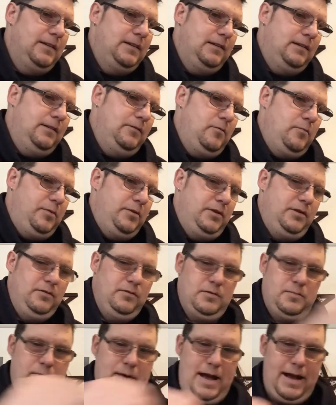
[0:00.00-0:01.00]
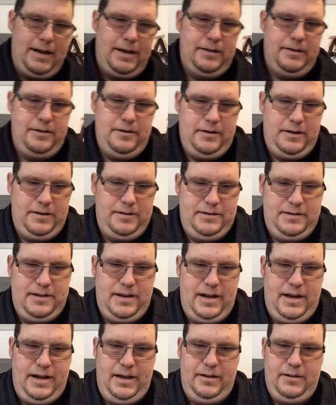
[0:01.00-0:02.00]
so i will put those back in their
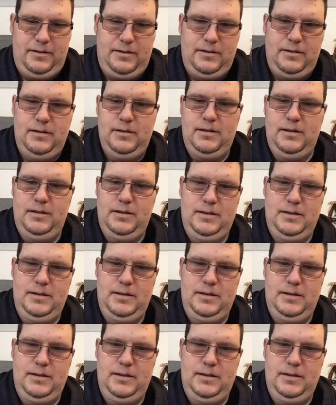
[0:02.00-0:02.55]
container.